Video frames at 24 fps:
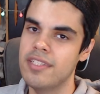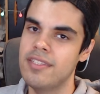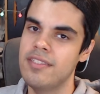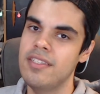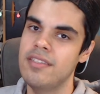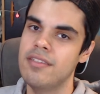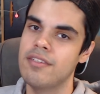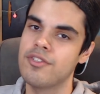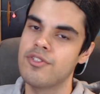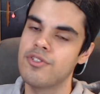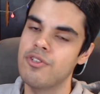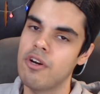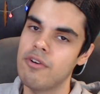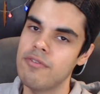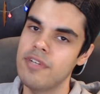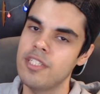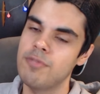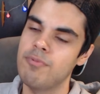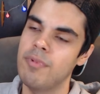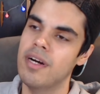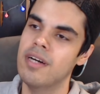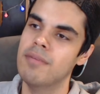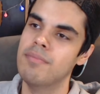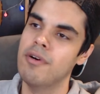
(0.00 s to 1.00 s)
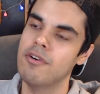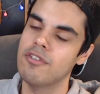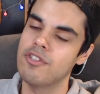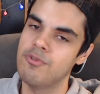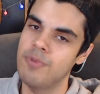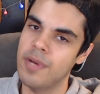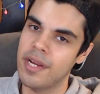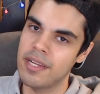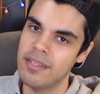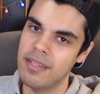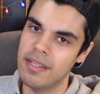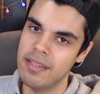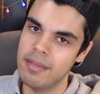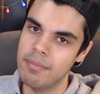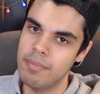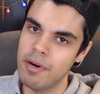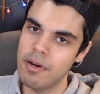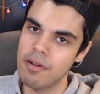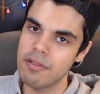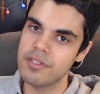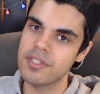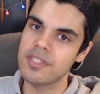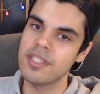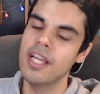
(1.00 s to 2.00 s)
see the stories where I post regularly
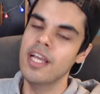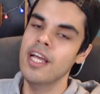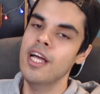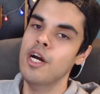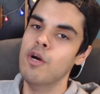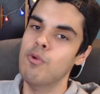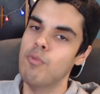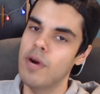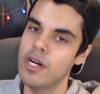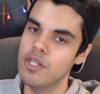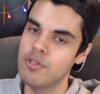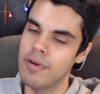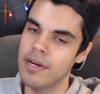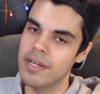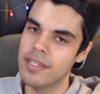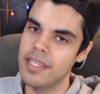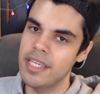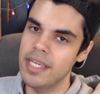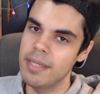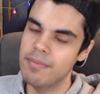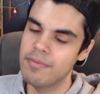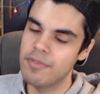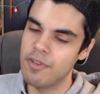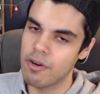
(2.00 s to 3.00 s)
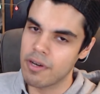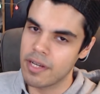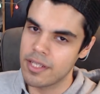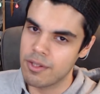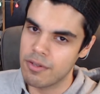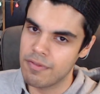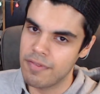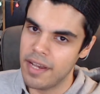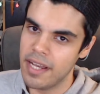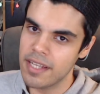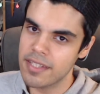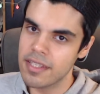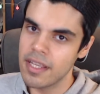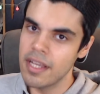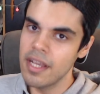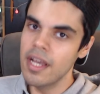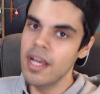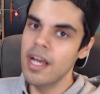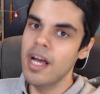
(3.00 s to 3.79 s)
polls. Why do I keep talking so fast?